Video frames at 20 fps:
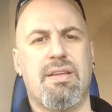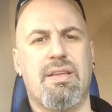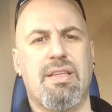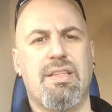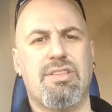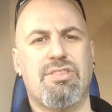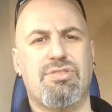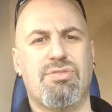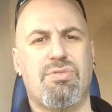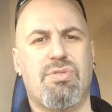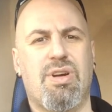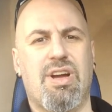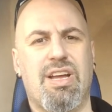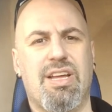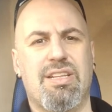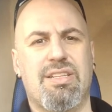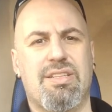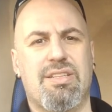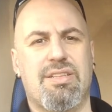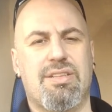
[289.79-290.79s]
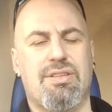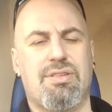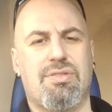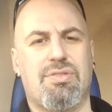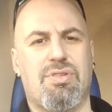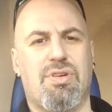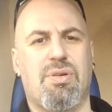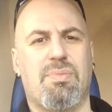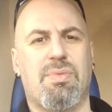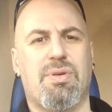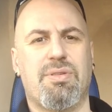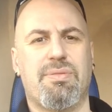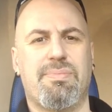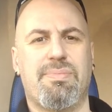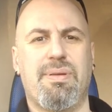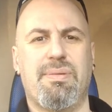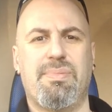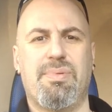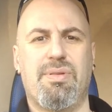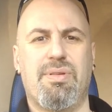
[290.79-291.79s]
It's quite common,
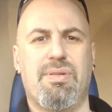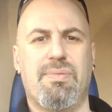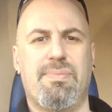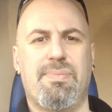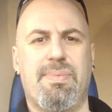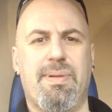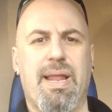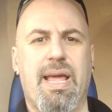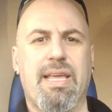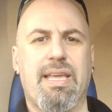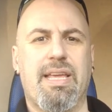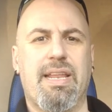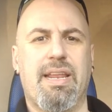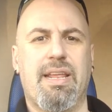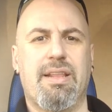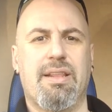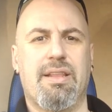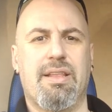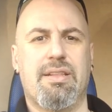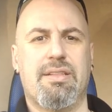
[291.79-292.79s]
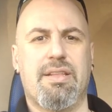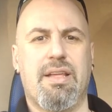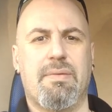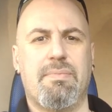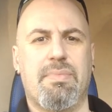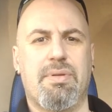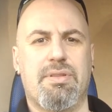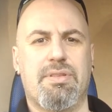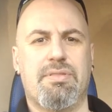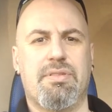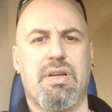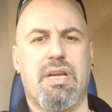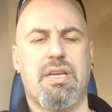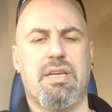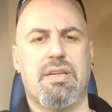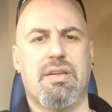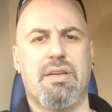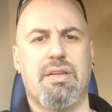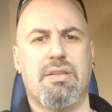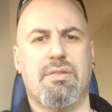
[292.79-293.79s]
people plugging in a tumble
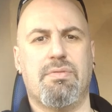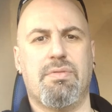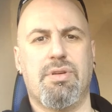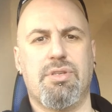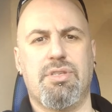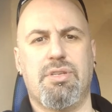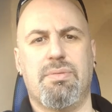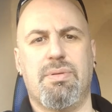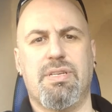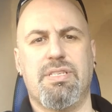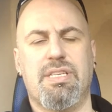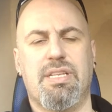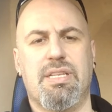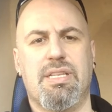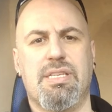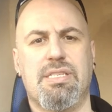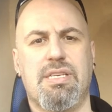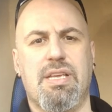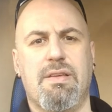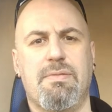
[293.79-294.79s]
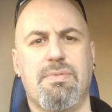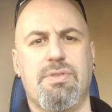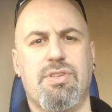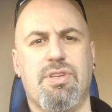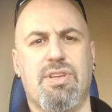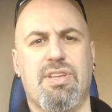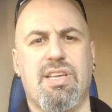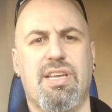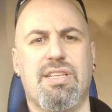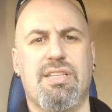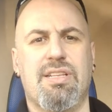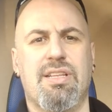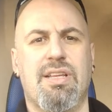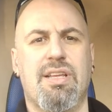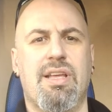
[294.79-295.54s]
dryer and a washing machine in the same socket,